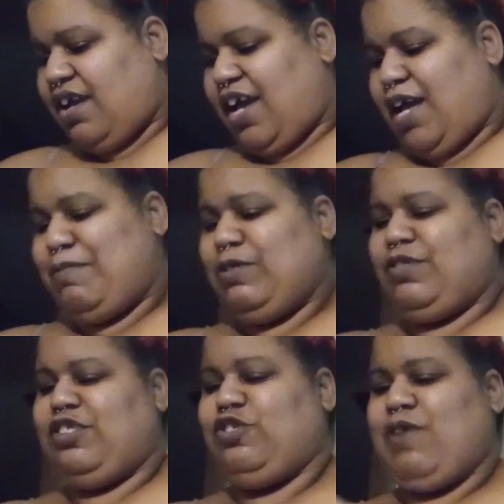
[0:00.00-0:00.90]
I'm using
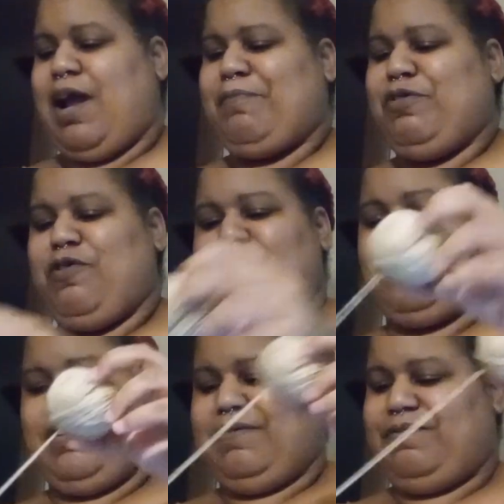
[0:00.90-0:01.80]
a scrap yarn
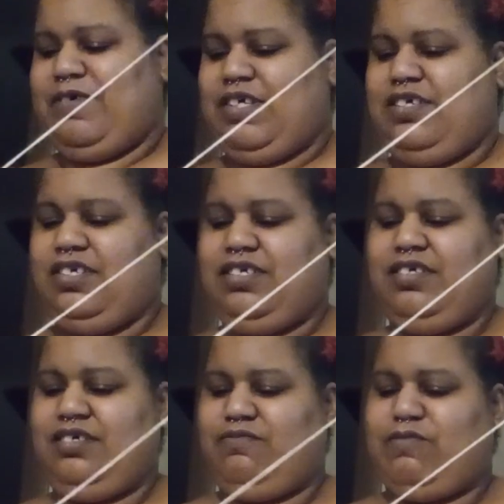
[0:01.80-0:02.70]
of
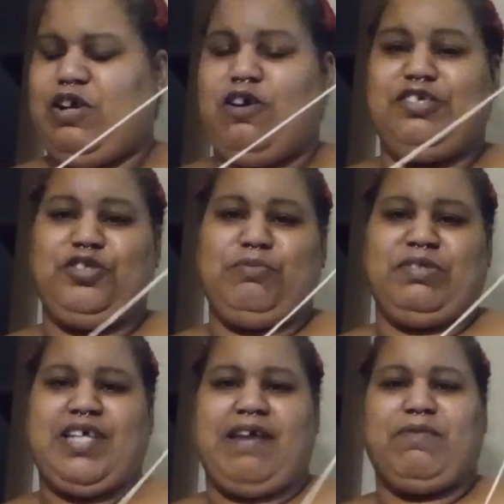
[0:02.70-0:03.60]
Real Heart Super
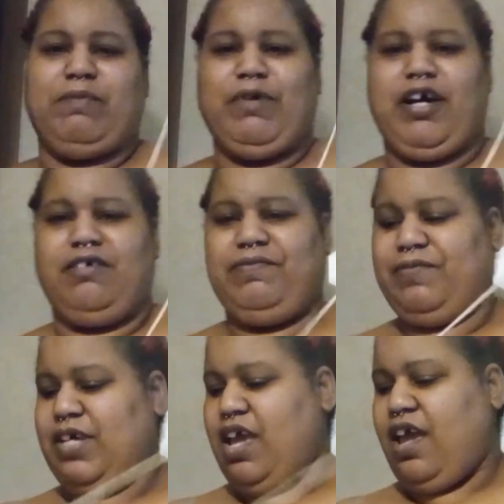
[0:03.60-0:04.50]
Saver Buff.
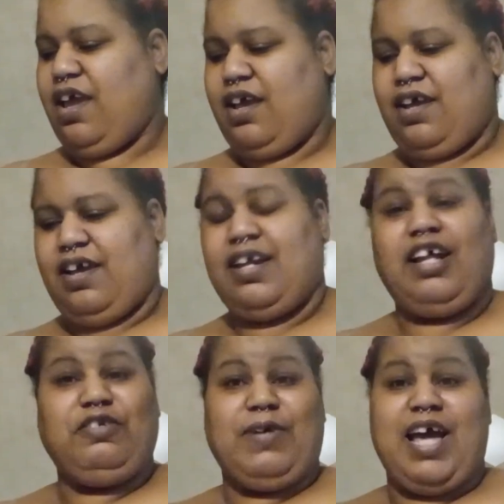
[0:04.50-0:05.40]
And I
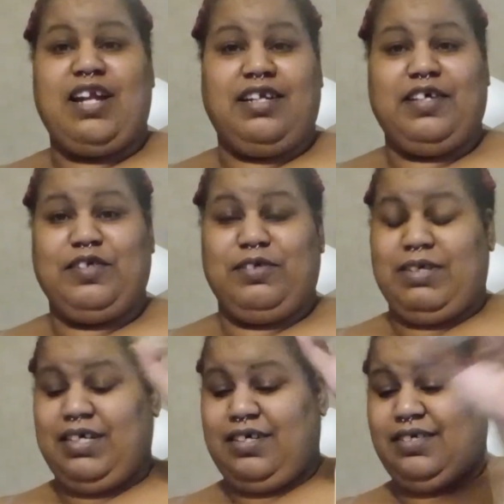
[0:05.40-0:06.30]
do got another
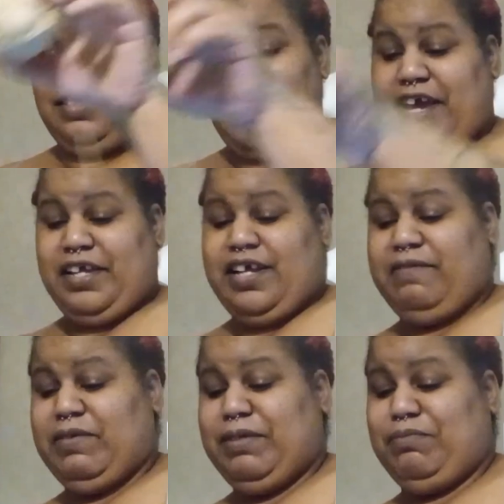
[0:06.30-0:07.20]
skein of it.